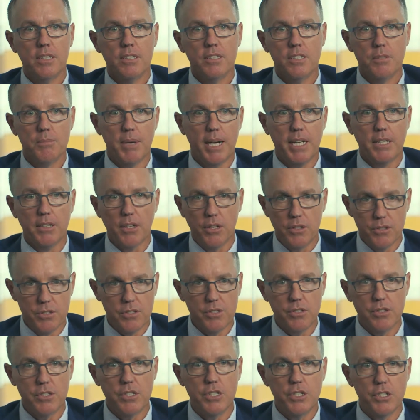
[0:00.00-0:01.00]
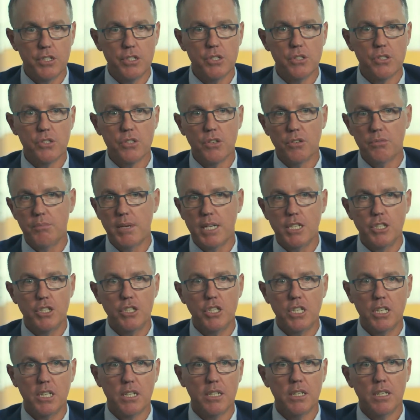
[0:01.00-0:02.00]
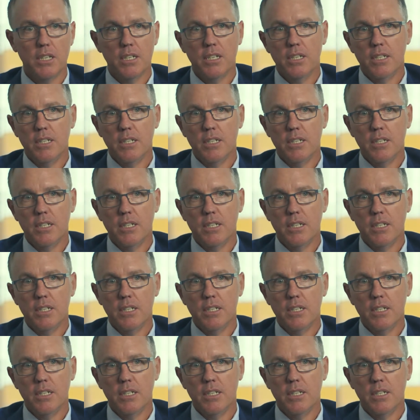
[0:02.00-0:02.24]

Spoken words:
to make those decisions on managing,